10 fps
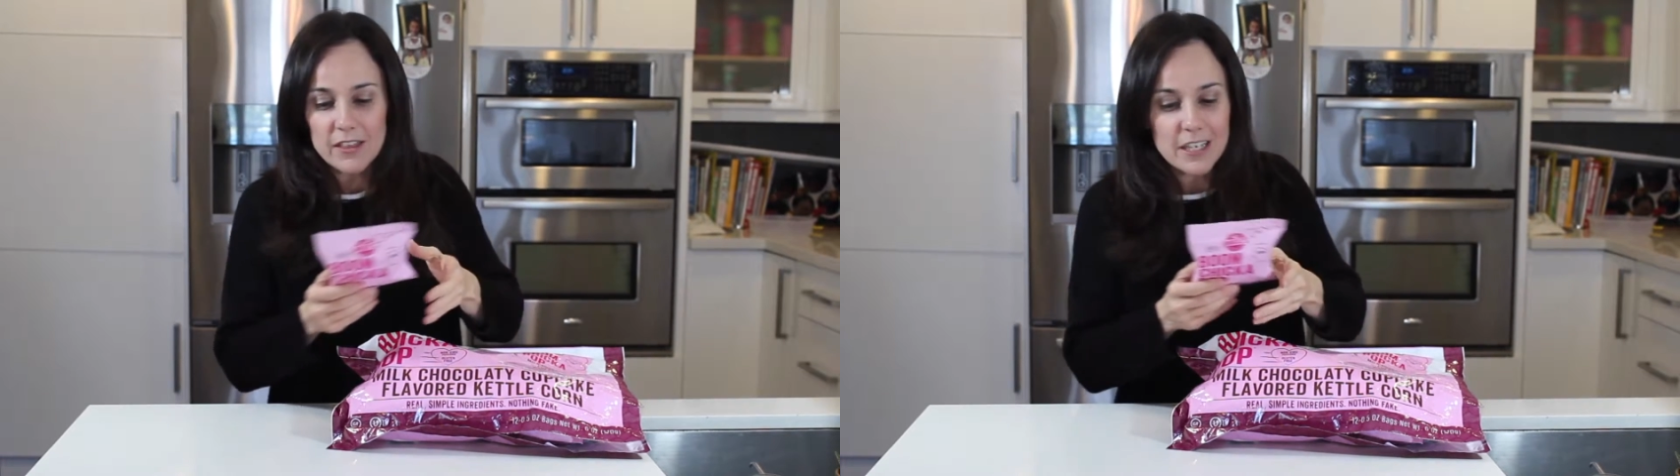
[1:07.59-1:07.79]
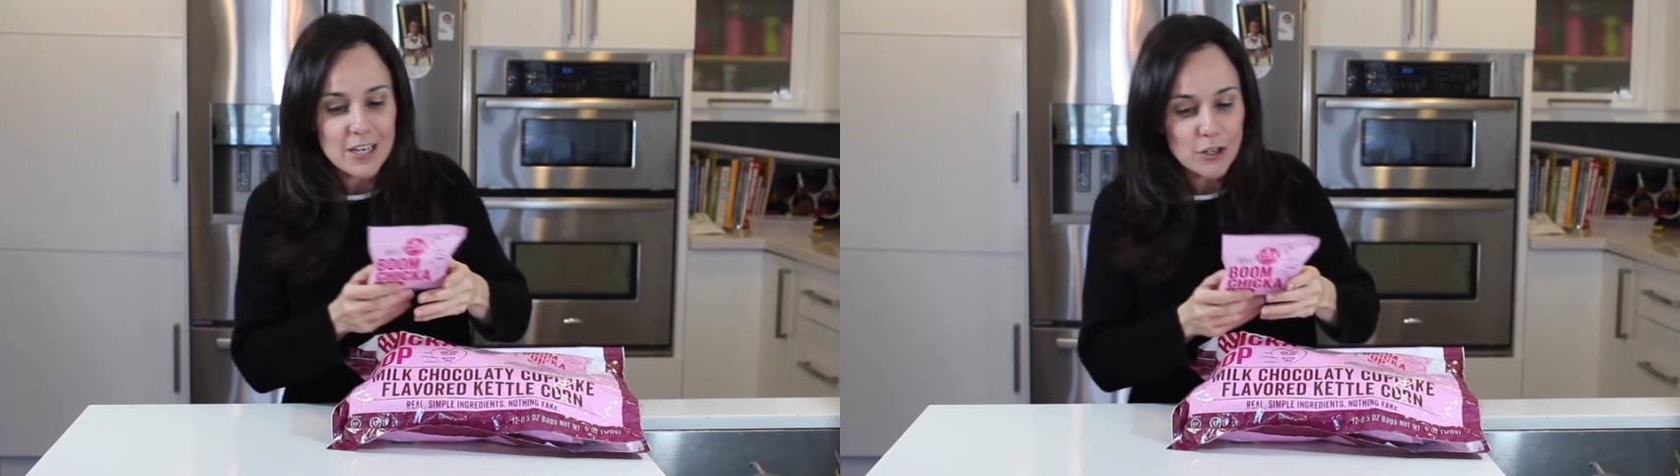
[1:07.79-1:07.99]

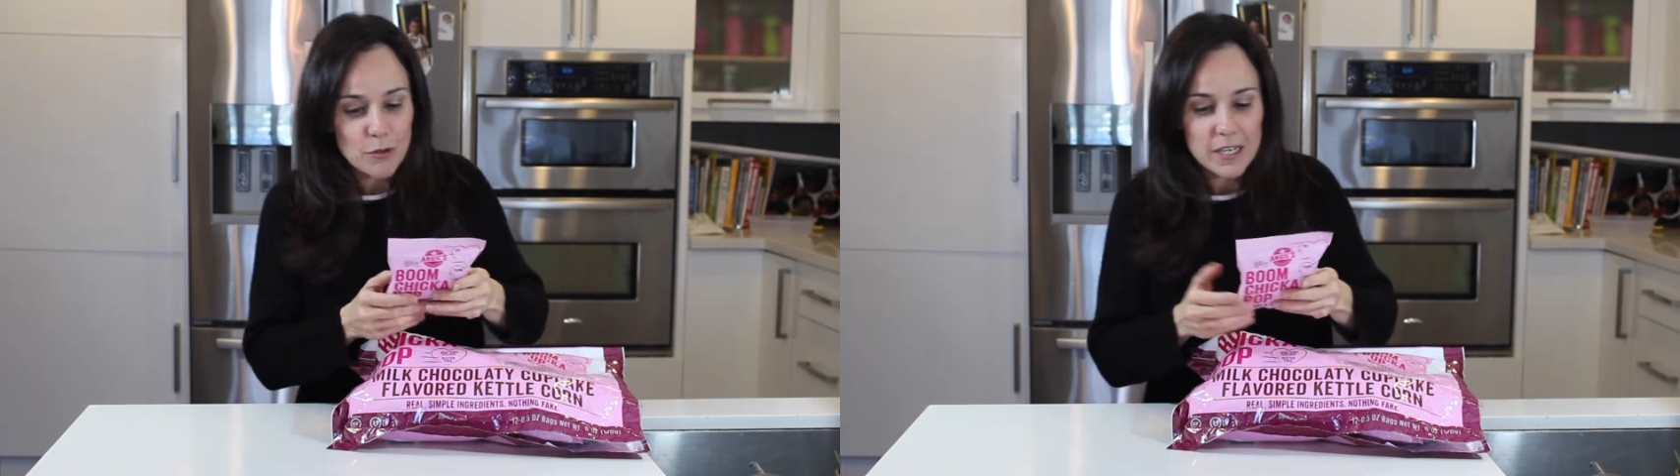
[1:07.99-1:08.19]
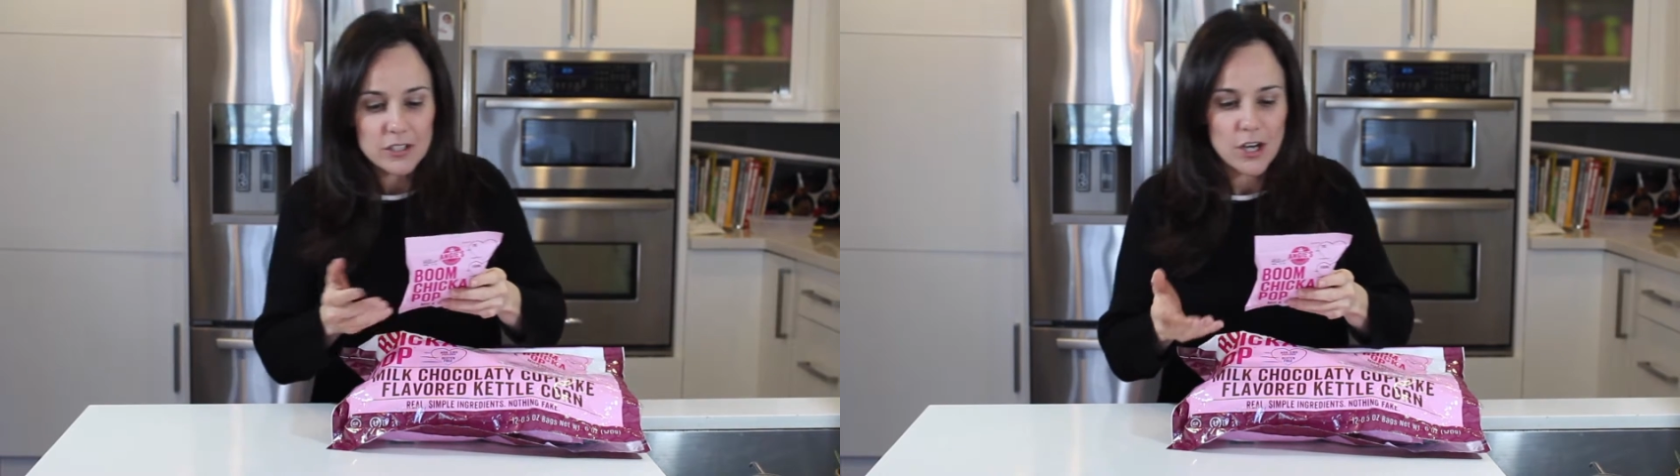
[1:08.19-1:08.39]
The
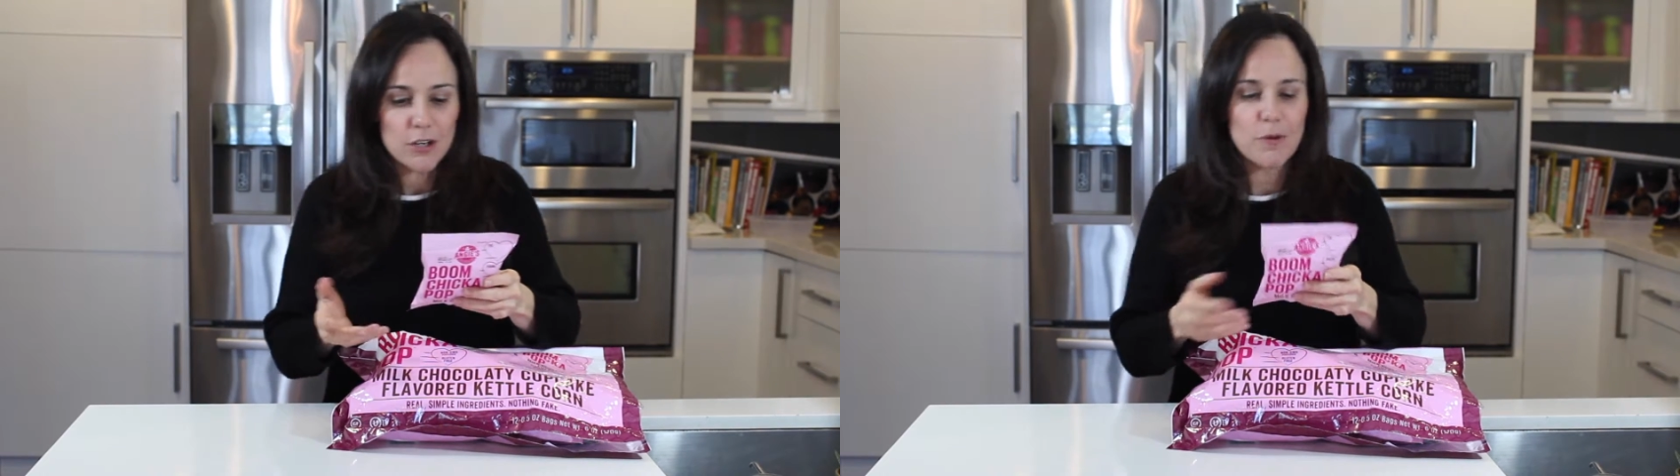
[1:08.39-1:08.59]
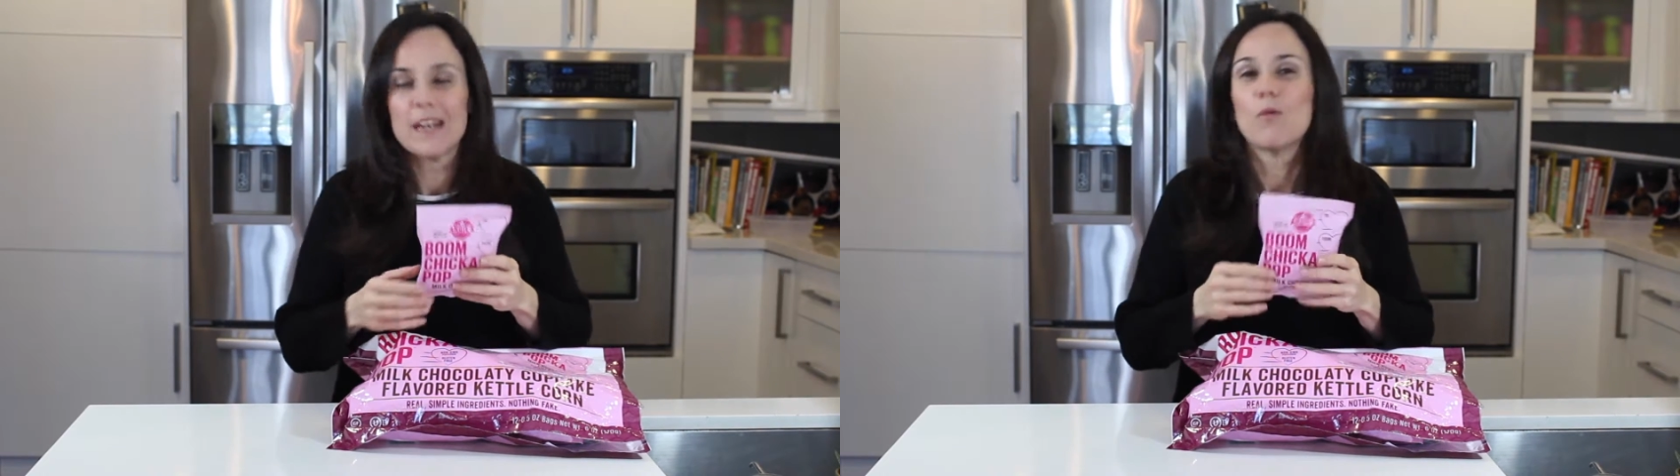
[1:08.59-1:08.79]
ingredients
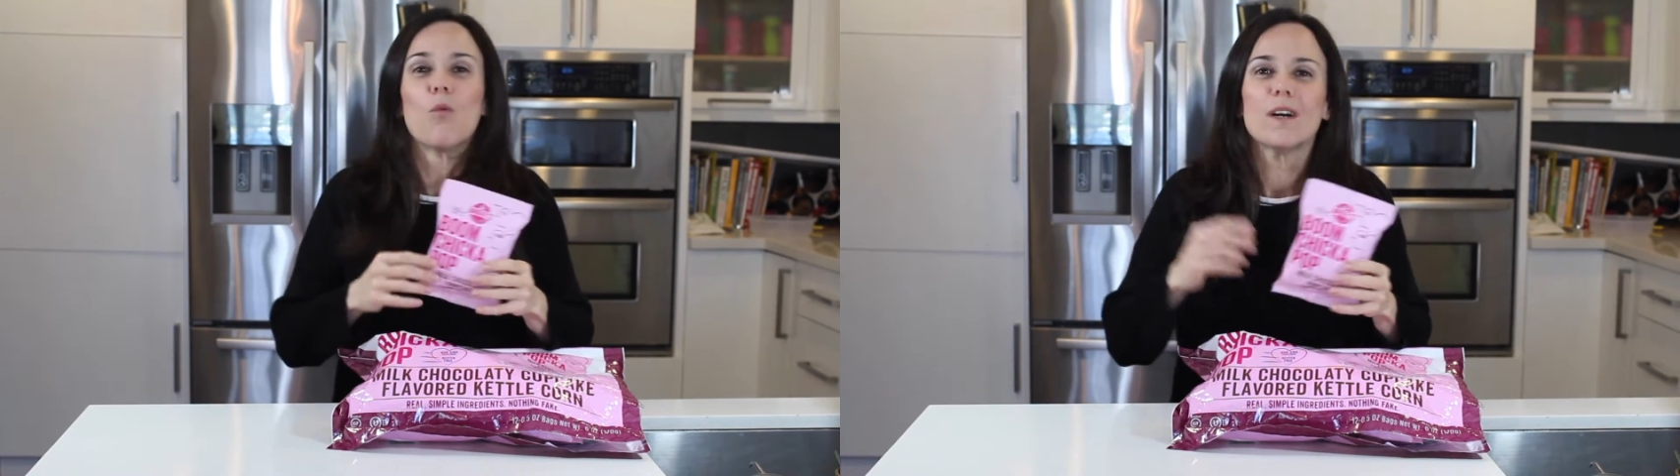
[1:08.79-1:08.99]
are great,